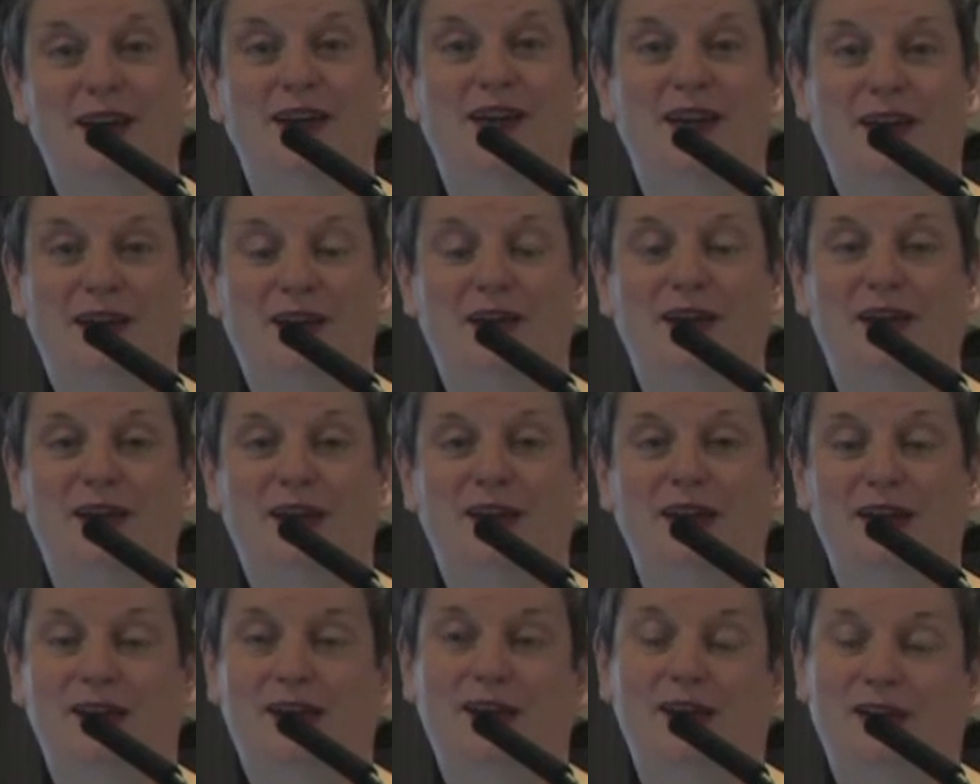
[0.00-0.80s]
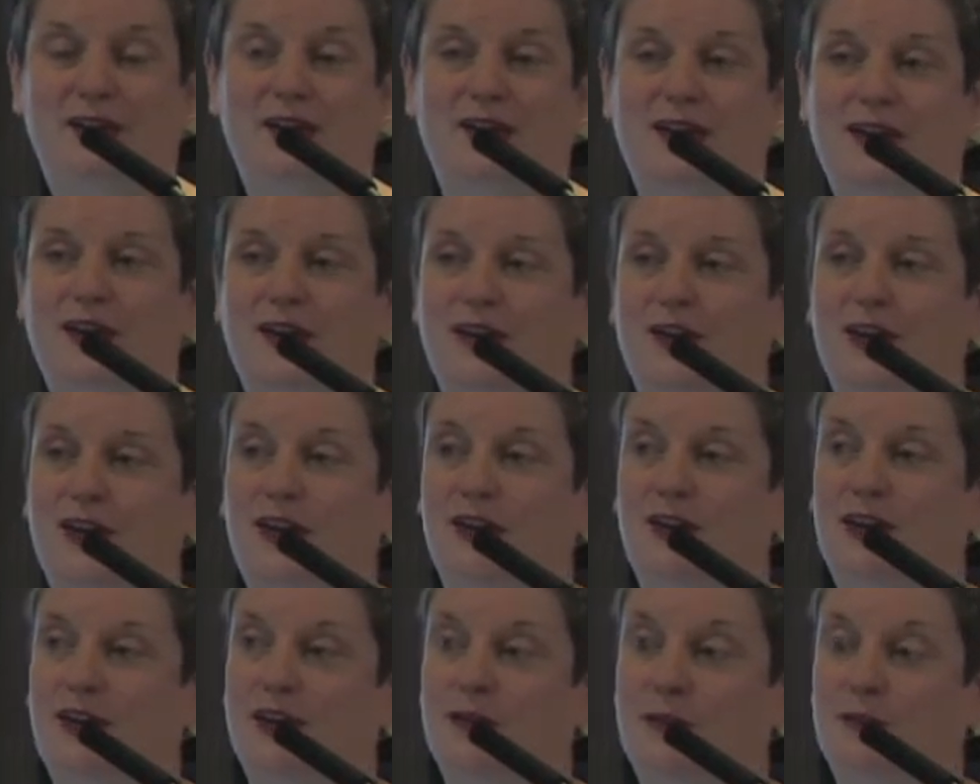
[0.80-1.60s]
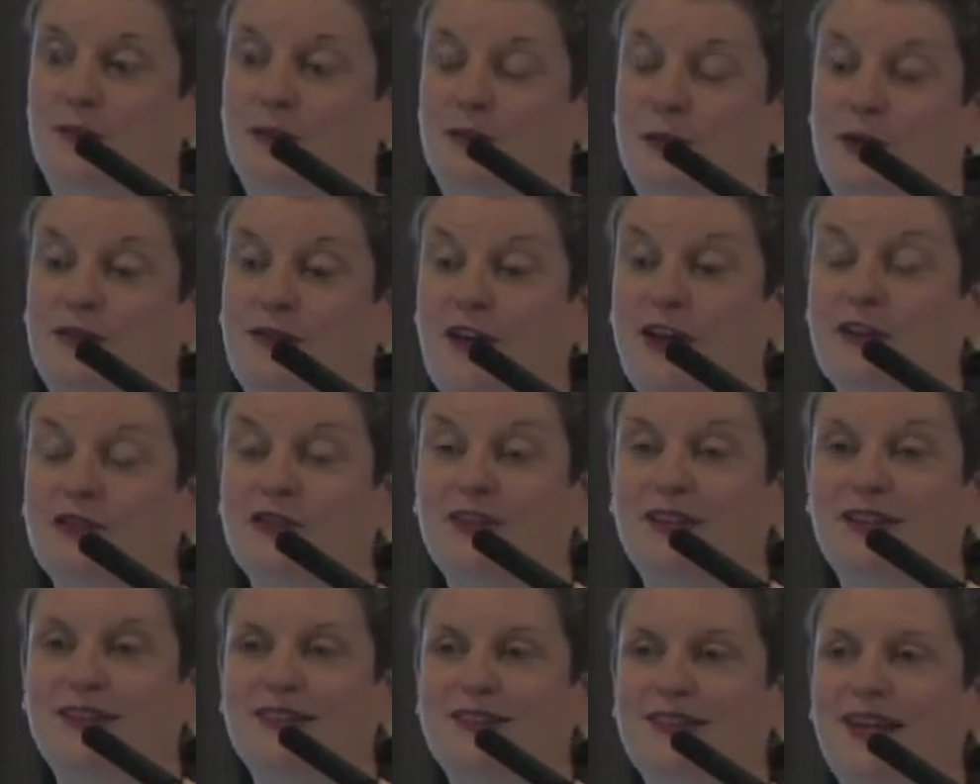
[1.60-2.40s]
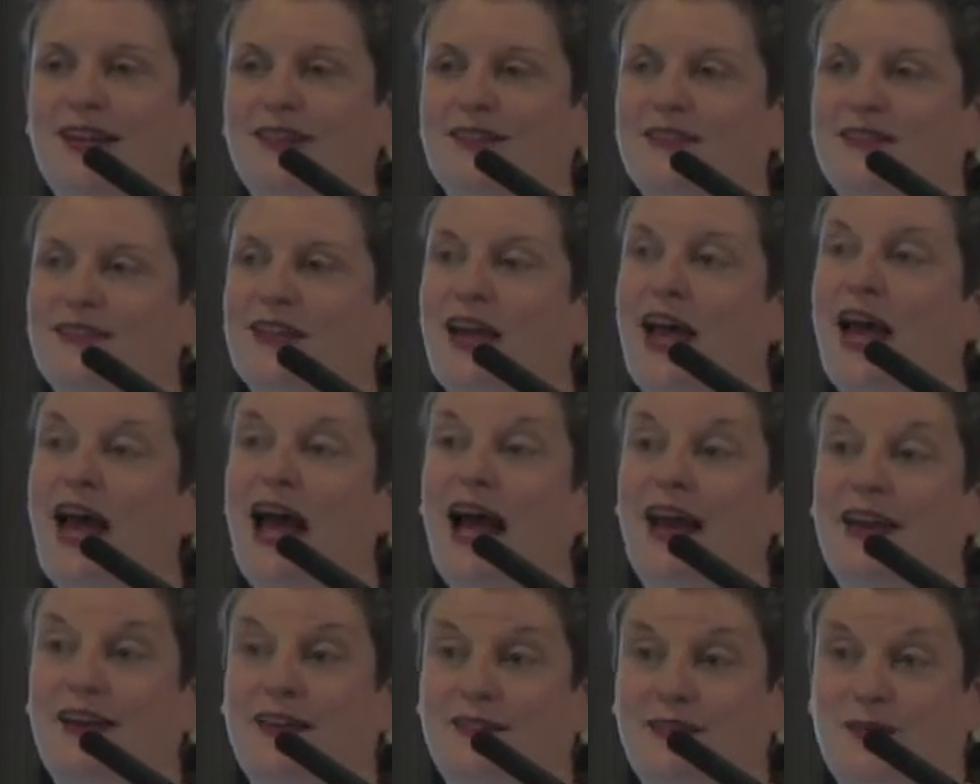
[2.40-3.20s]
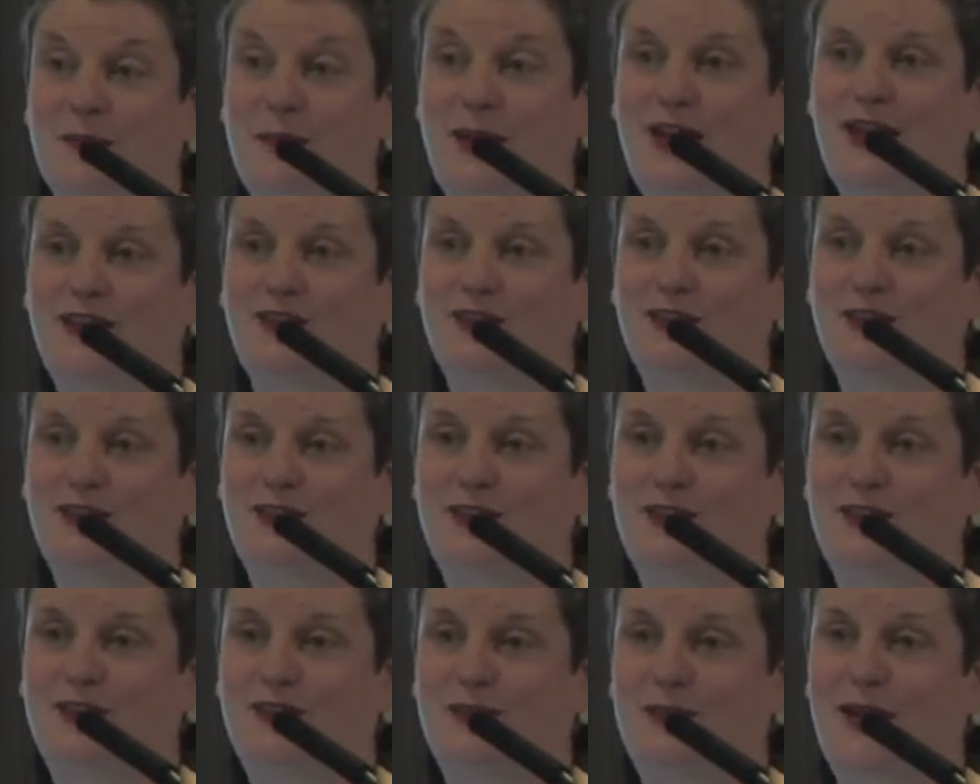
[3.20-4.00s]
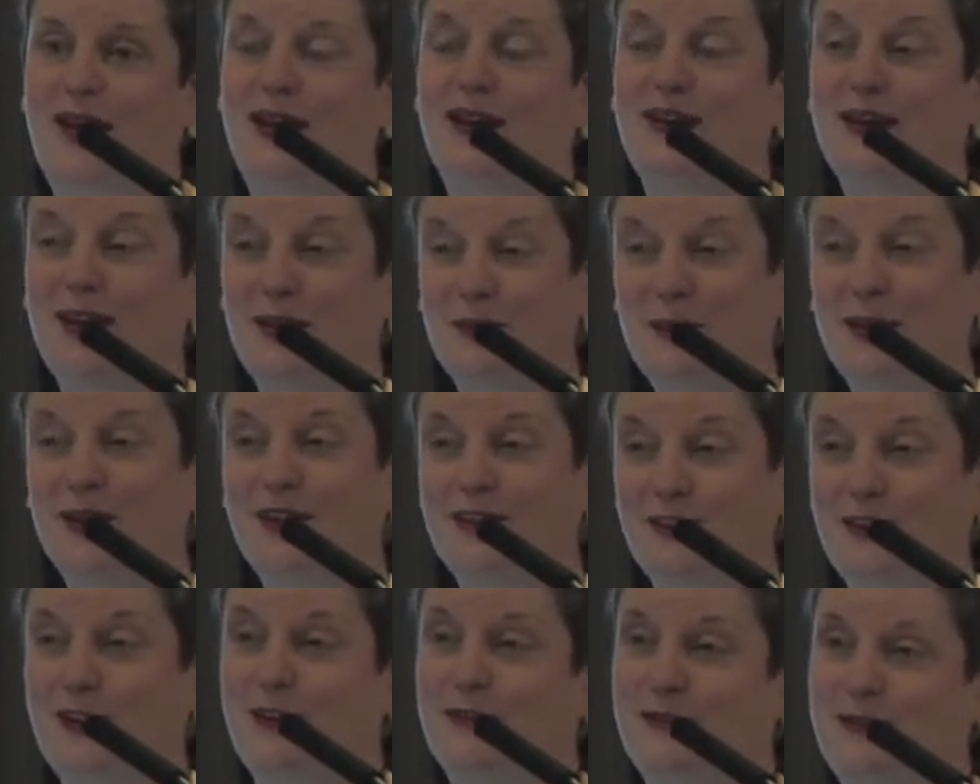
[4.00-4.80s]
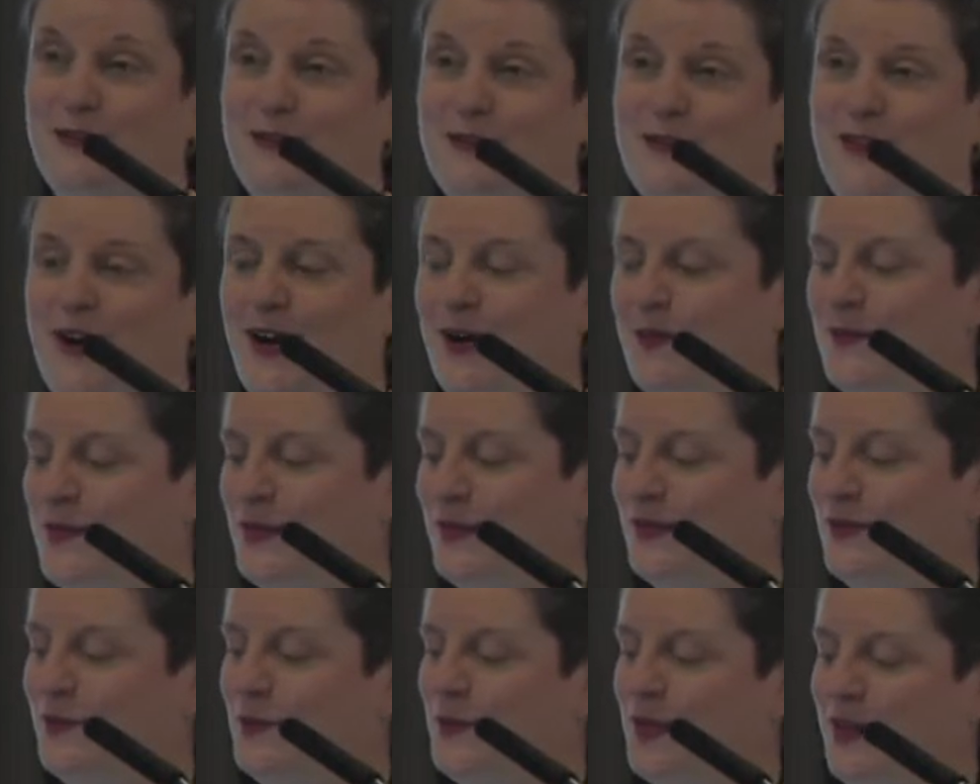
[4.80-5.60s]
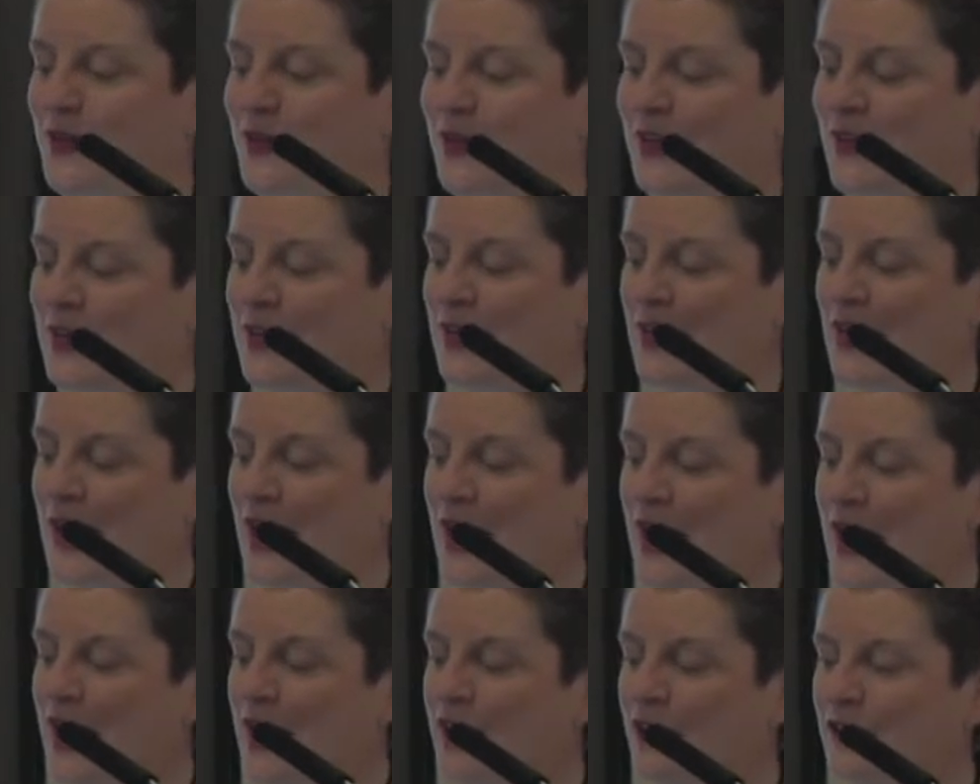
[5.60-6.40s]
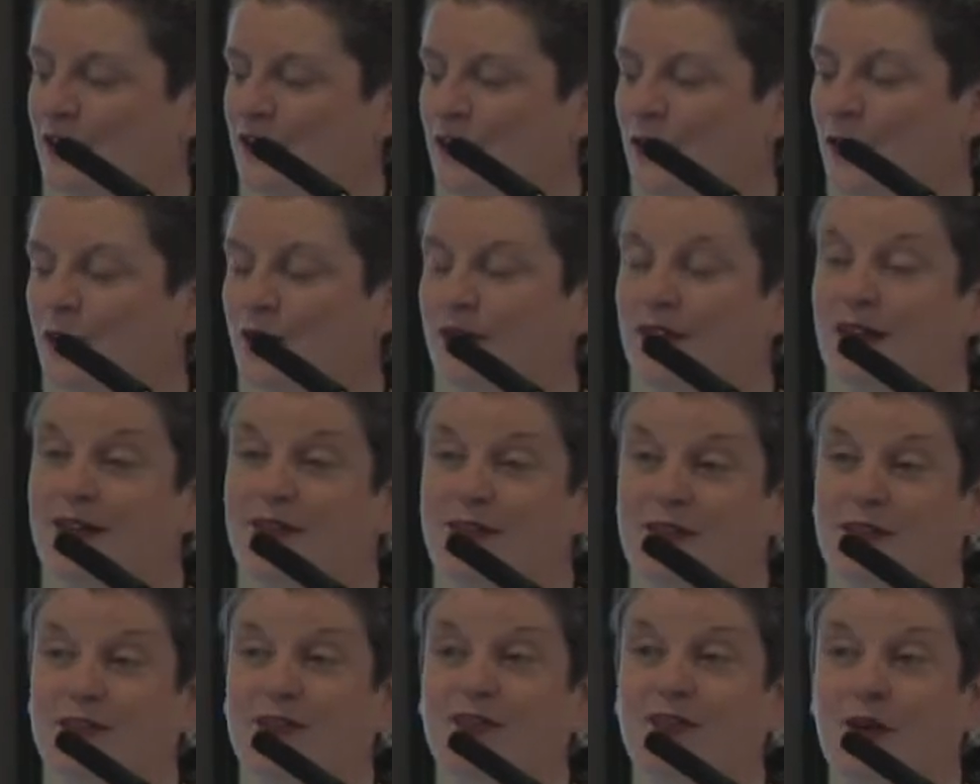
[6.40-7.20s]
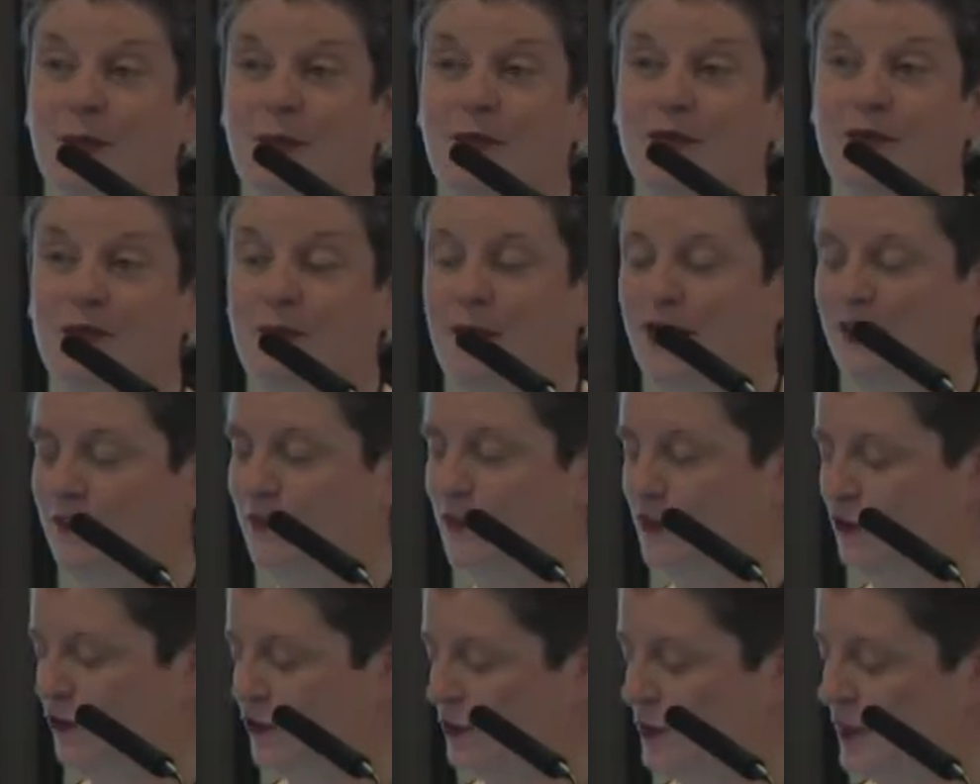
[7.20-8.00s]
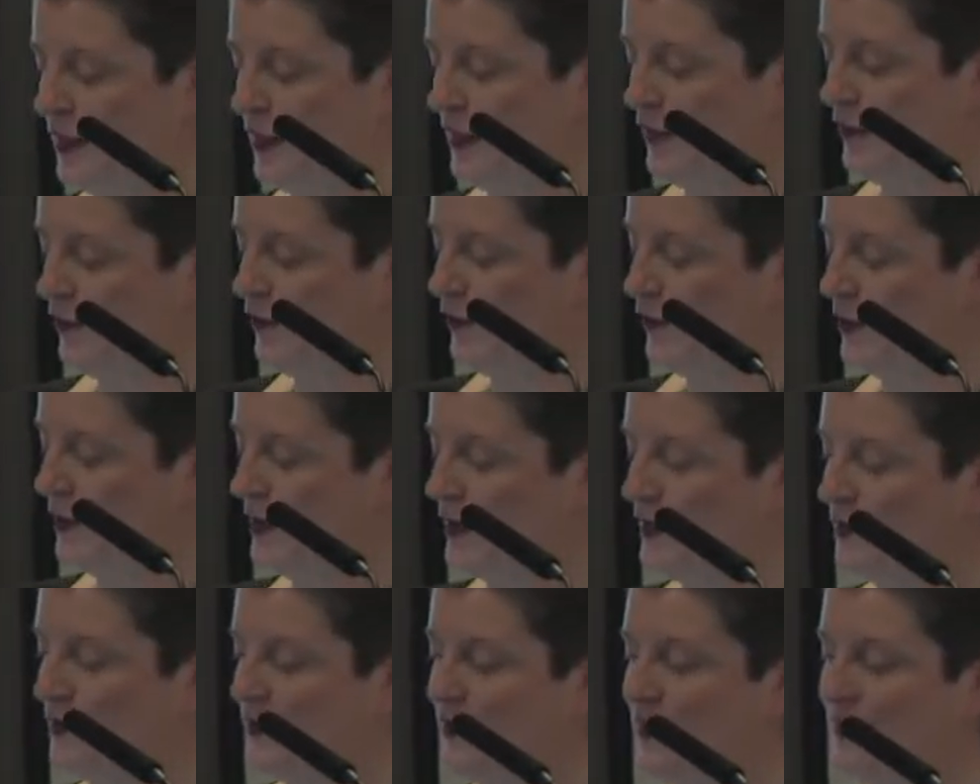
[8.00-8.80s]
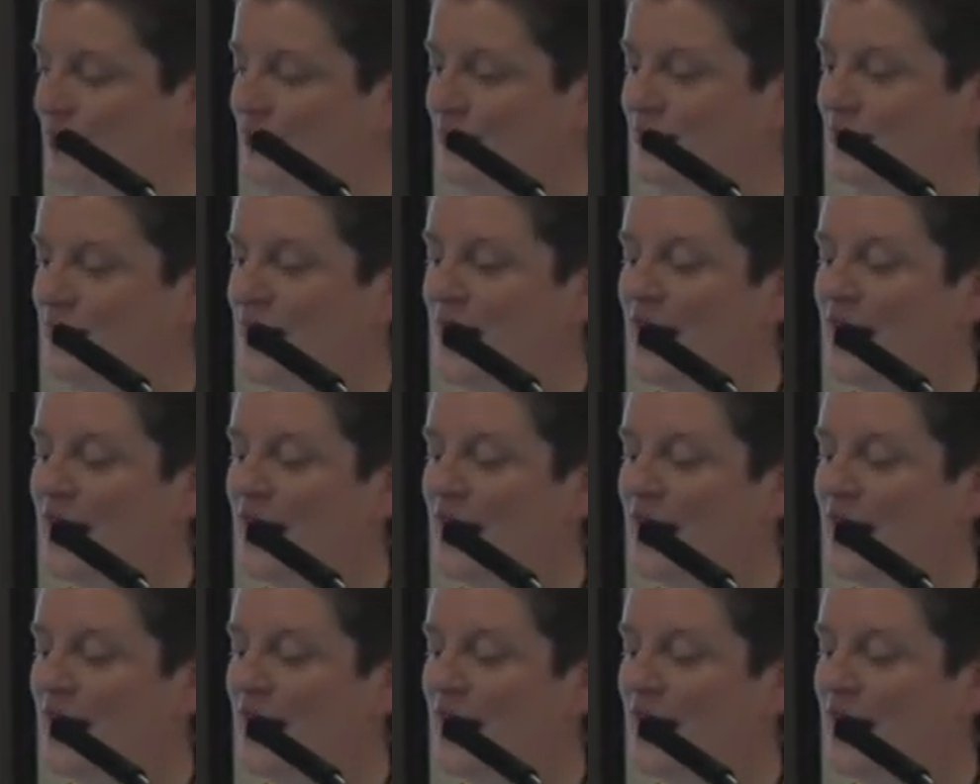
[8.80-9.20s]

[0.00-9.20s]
in, a, in, a, in a professional sense and as a patient as well. It can be a tough environment to be in. So these are some of my visual influences.